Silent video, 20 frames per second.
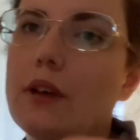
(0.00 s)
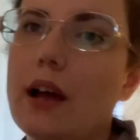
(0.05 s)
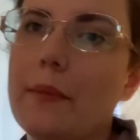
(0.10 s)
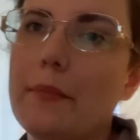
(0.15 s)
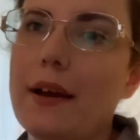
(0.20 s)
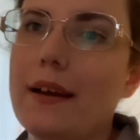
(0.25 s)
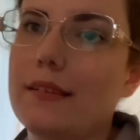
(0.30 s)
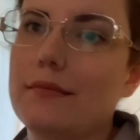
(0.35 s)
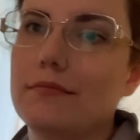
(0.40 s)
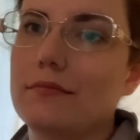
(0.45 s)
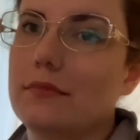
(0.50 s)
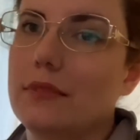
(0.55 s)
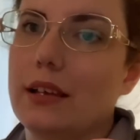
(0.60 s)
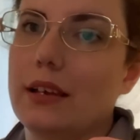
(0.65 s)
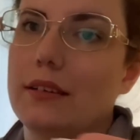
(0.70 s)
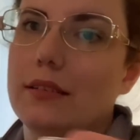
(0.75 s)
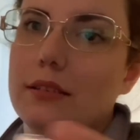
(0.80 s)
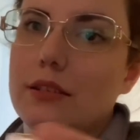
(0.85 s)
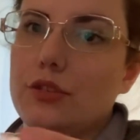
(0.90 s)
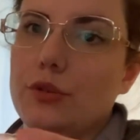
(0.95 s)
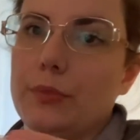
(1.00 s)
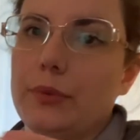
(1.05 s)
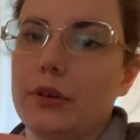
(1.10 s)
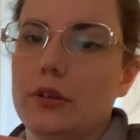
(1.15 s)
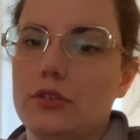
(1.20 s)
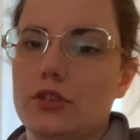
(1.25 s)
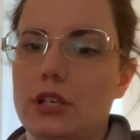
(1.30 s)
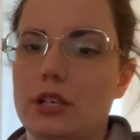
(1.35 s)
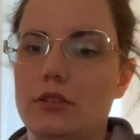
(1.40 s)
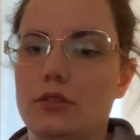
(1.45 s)
I'm not like
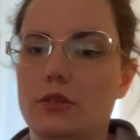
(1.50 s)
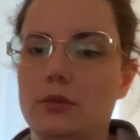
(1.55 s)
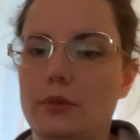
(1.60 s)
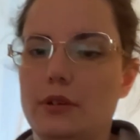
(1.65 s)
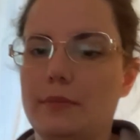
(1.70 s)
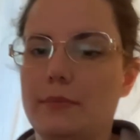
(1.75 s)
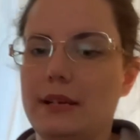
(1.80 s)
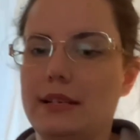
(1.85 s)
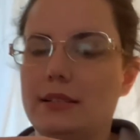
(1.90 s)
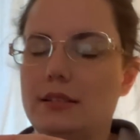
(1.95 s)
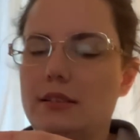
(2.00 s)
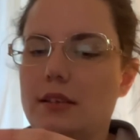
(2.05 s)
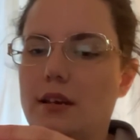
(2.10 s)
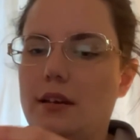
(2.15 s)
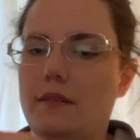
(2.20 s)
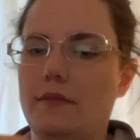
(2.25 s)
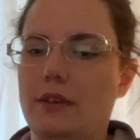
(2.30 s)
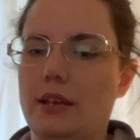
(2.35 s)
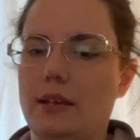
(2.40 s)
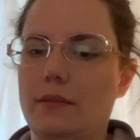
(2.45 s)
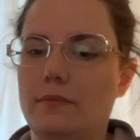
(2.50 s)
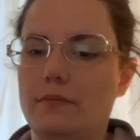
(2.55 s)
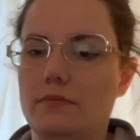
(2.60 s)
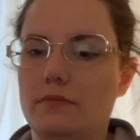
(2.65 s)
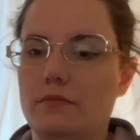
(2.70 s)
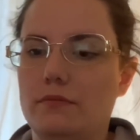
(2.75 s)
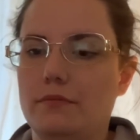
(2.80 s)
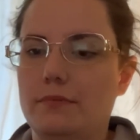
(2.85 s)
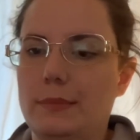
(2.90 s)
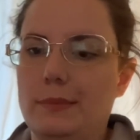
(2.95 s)
super gentle with my stuff. I
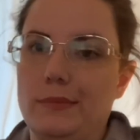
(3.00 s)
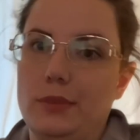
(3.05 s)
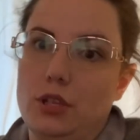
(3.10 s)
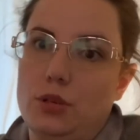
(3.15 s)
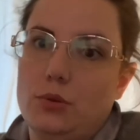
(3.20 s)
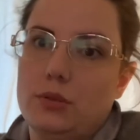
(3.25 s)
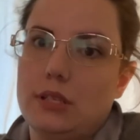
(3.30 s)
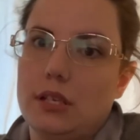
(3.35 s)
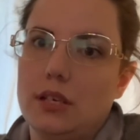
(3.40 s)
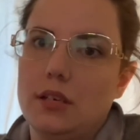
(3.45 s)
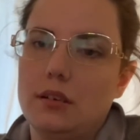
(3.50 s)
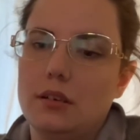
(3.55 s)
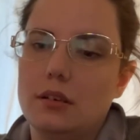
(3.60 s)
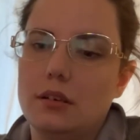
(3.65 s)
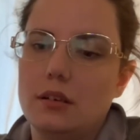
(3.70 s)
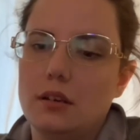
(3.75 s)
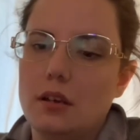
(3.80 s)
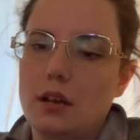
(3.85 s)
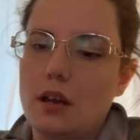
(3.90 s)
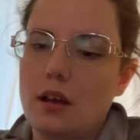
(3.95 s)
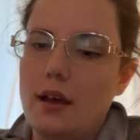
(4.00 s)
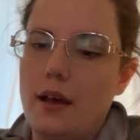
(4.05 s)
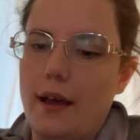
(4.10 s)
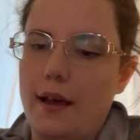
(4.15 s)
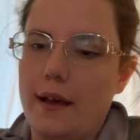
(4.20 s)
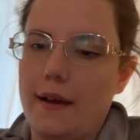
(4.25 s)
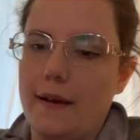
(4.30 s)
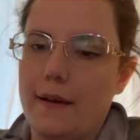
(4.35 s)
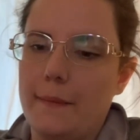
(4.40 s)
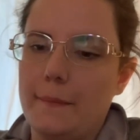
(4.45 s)
use it.
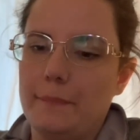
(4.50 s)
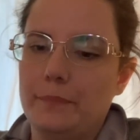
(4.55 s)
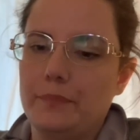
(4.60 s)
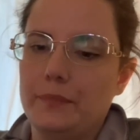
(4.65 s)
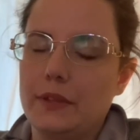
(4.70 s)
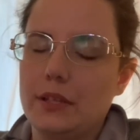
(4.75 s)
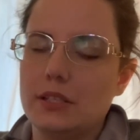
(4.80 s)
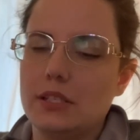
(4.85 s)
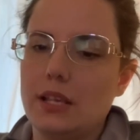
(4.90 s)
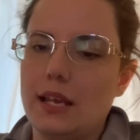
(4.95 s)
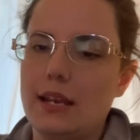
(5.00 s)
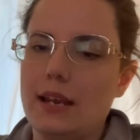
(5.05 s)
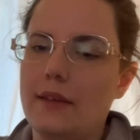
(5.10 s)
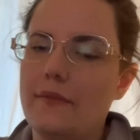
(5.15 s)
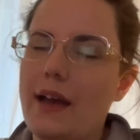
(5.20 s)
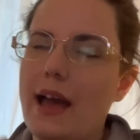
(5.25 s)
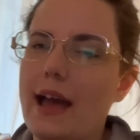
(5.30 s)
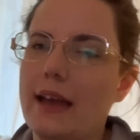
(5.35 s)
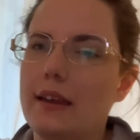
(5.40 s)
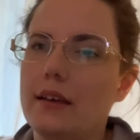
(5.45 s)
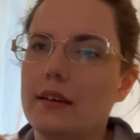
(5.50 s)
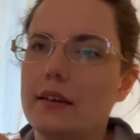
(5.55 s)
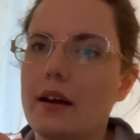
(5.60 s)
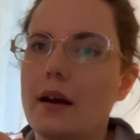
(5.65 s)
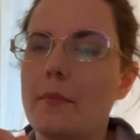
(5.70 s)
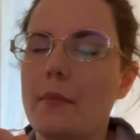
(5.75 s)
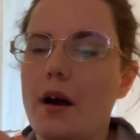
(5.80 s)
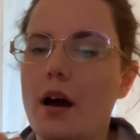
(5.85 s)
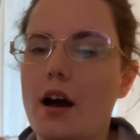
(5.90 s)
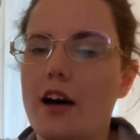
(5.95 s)
And I've had it
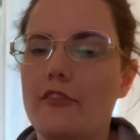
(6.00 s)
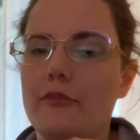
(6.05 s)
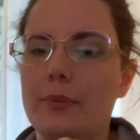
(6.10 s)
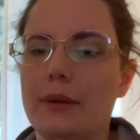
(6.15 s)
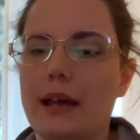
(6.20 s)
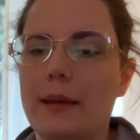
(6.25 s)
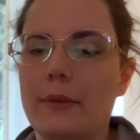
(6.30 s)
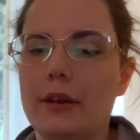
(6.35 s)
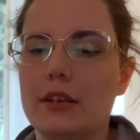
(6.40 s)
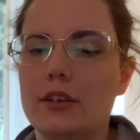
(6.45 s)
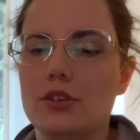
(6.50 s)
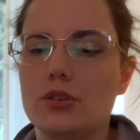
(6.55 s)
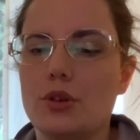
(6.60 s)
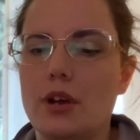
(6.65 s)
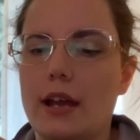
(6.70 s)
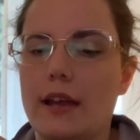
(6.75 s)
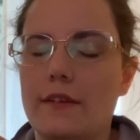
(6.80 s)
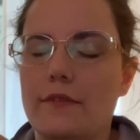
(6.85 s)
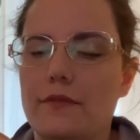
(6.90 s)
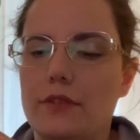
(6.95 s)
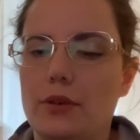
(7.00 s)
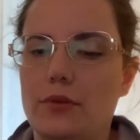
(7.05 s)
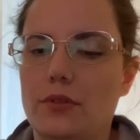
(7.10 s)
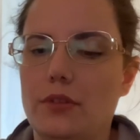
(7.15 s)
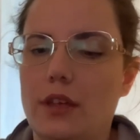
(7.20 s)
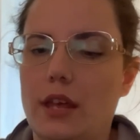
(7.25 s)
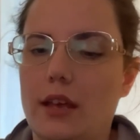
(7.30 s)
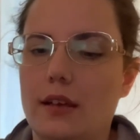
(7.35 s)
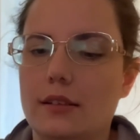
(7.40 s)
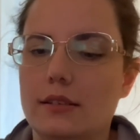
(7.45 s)
come off, but I'm gonna try a few
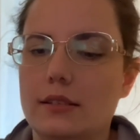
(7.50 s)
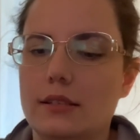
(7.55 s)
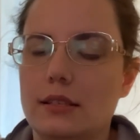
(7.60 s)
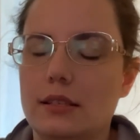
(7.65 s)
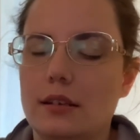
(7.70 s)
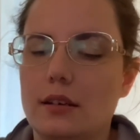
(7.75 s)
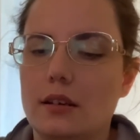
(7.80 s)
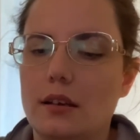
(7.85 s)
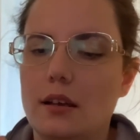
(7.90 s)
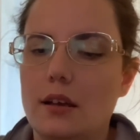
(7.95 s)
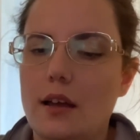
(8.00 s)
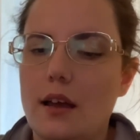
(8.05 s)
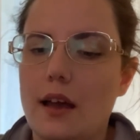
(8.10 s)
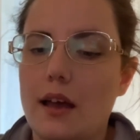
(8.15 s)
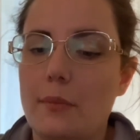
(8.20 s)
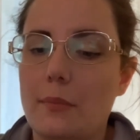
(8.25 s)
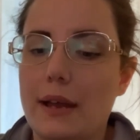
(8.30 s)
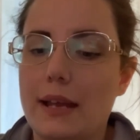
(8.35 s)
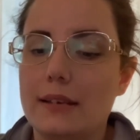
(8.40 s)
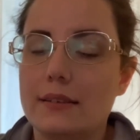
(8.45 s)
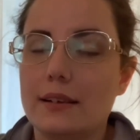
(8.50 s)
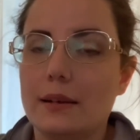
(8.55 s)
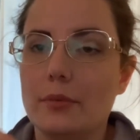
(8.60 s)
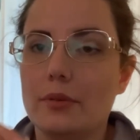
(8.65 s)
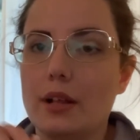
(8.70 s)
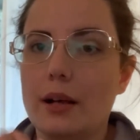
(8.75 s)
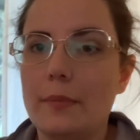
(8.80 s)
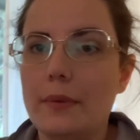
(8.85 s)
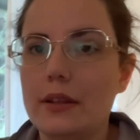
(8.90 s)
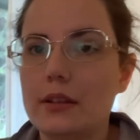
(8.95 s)
things. I might double
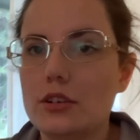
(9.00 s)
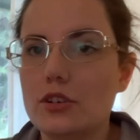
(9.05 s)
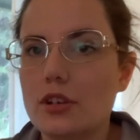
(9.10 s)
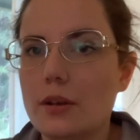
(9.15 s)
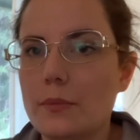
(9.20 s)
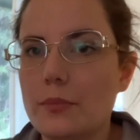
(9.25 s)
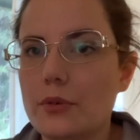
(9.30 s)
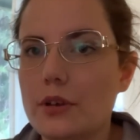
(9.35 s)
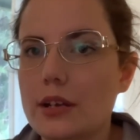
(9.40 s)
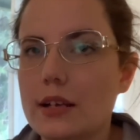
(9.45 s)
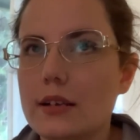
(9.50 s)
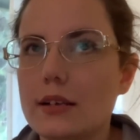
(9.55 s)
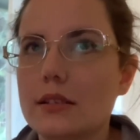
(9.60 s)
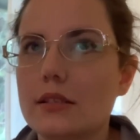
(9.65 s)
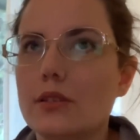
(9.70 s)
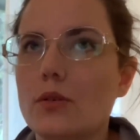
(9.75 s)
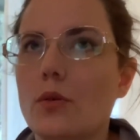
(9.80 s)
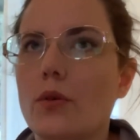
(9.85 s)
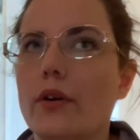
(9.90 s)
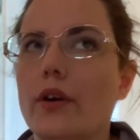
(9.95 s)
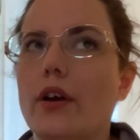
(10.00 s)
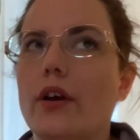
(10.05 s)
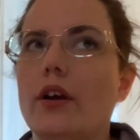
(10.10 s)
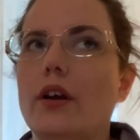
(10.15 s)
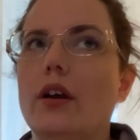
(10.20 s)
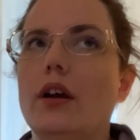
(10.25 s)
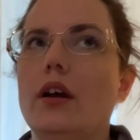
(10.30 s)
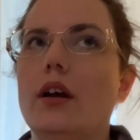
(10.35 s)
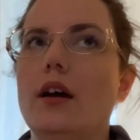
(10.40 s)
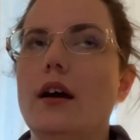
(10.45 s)
up on the jump rings,
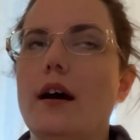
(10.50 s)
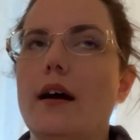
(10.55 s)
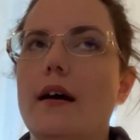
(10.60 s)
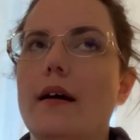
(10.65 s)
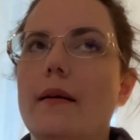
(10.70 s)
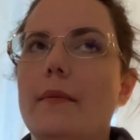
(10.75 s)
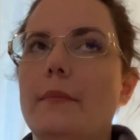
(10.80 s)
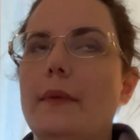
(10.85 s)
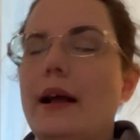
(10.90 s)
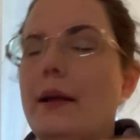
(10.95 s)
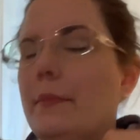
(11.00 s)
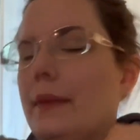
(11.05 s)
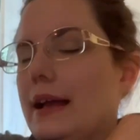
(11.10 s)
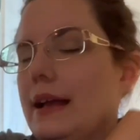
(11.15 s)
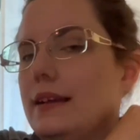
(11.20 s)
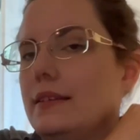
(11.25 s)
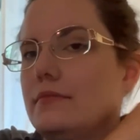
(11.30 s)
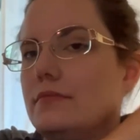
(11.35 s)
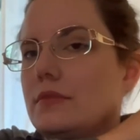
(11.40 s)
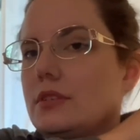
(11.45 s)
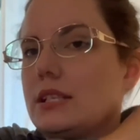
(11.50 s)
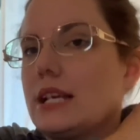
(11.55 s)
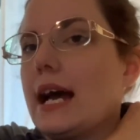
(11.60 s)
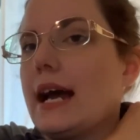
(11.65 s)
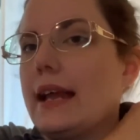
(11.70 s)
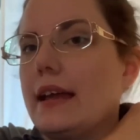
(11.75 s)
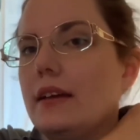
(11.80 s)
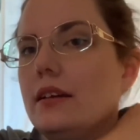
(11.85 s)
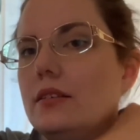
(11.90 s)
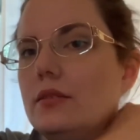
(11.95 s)
or I might
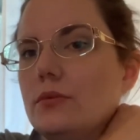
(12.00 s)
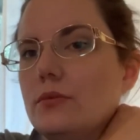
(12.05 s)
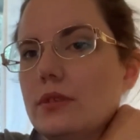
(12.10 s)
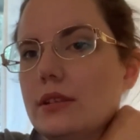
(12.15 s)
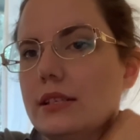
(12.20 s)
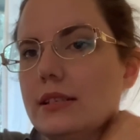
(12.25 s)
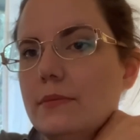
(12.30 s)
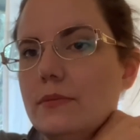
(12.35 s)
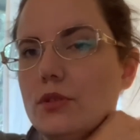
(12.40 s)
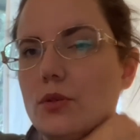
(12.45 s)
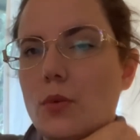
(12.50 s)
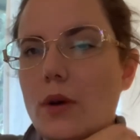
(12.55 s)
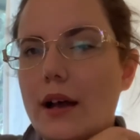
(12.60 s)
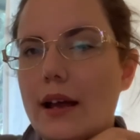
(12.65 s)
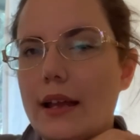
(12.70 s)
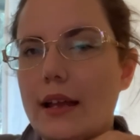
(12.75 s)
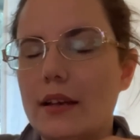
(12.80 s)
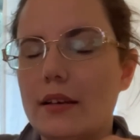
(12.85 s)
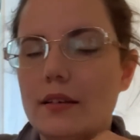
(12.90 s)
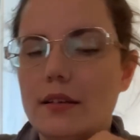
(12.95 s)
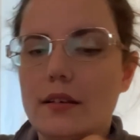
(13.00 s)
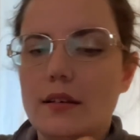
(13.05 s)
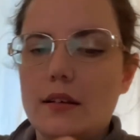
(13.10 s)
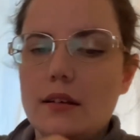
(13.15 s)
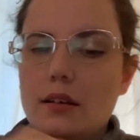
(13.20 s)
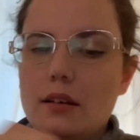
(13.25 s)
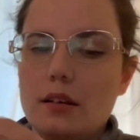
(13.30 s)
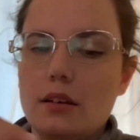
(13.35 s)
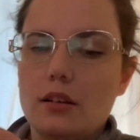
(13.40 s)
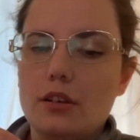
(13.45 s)
tie it with some twine.
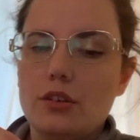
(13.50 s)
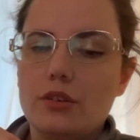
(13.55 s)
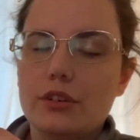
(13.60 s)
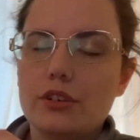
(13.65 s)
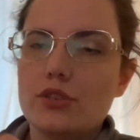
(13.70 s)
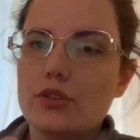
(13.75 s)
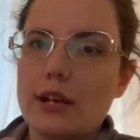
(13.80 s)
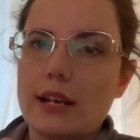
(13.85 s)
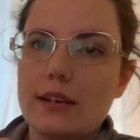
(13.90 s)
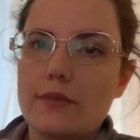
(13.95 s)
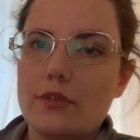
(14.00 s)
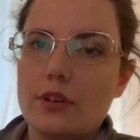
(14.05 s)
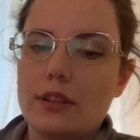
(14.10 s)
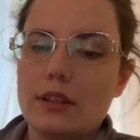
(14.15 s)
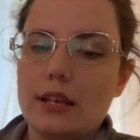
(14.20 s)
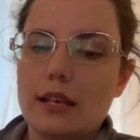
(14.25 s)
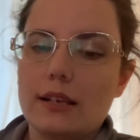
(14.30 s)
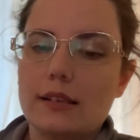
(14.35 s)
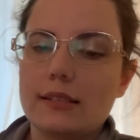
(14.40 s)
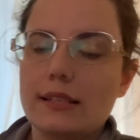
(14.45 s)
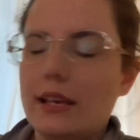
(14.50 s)
You can try different things.